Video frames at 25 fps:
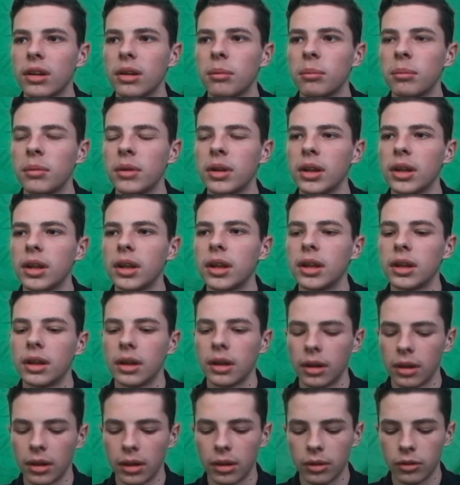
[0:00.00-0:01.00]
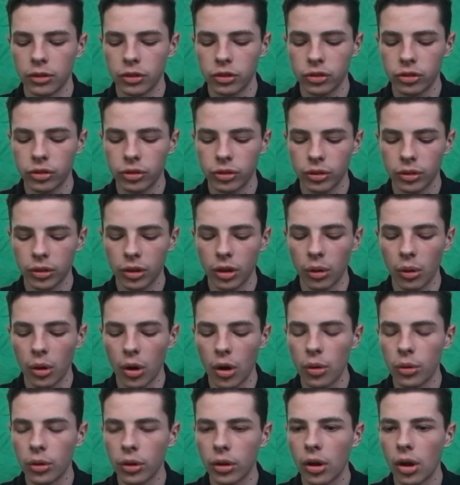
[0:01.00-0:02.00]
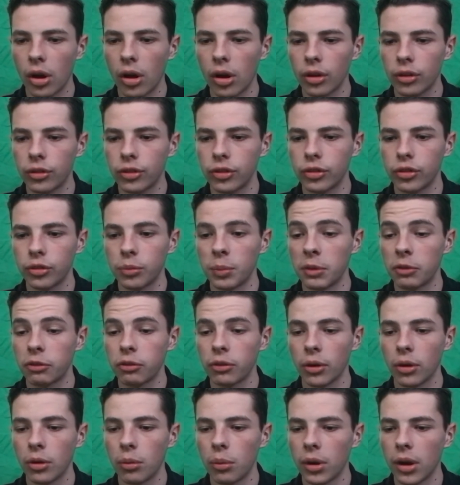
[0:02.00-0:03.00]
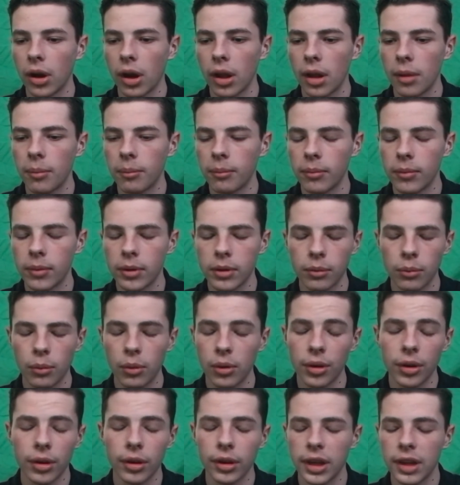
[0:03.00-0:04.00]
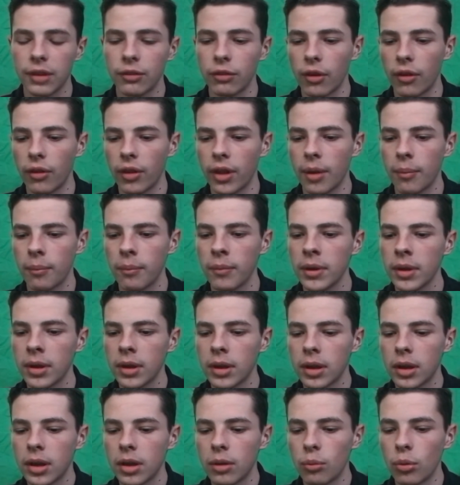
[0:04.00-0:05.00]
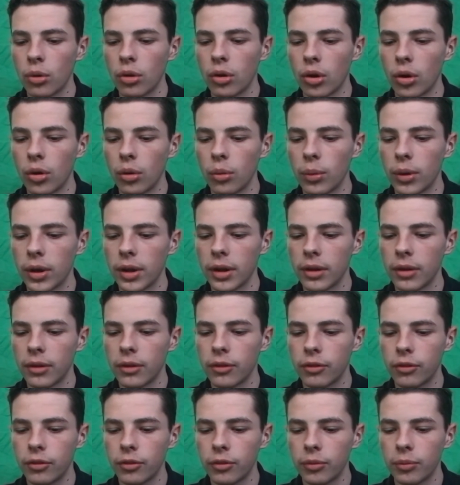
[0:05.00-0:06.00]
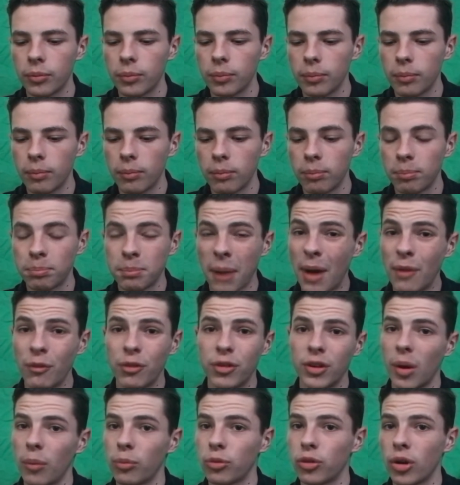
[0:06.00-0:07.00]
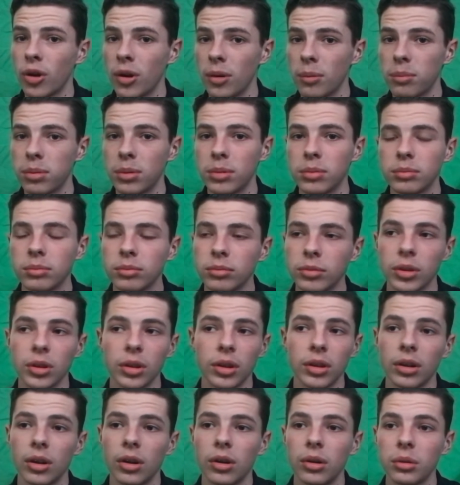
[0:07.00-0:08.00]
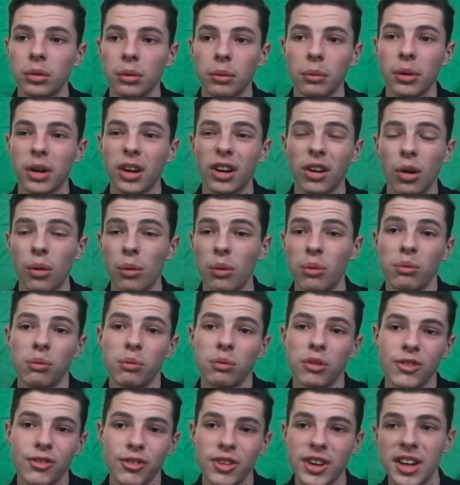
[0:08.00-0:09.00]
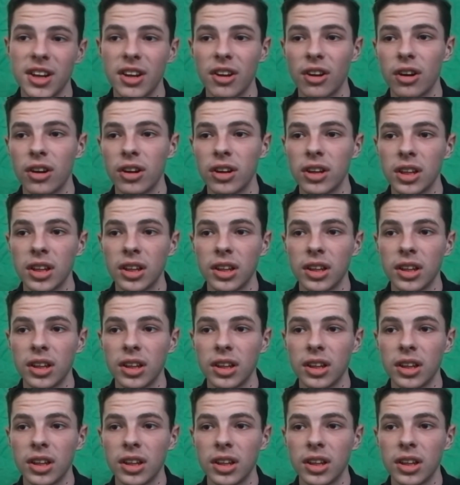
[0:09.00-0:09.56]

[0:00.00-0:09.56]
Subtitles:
him. We go Odegaard, Smith Rowe, one of them, either of them. We'll go with Bamford up top, you know, we're going to go with Rafinha